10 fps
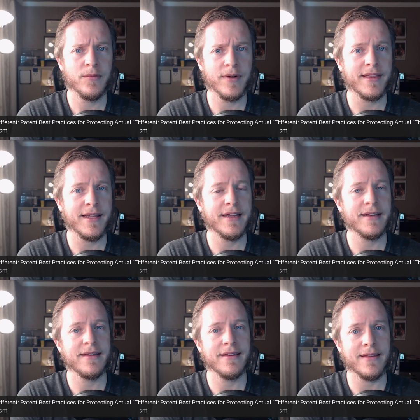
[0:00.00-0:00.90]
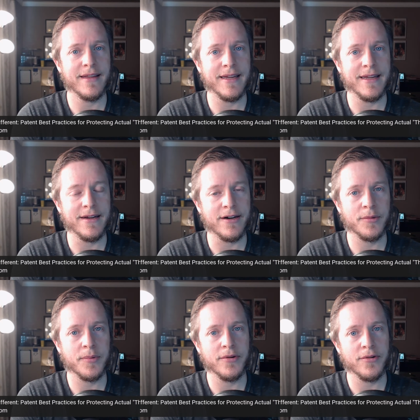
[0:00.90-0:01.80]
within the
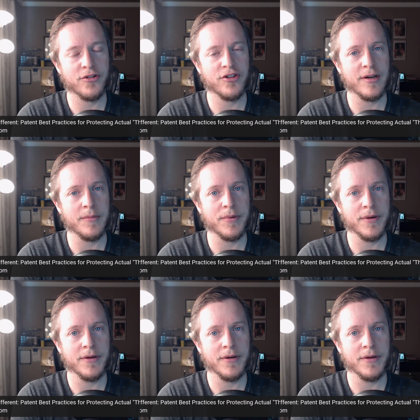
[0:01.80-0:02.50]
entrepreneurship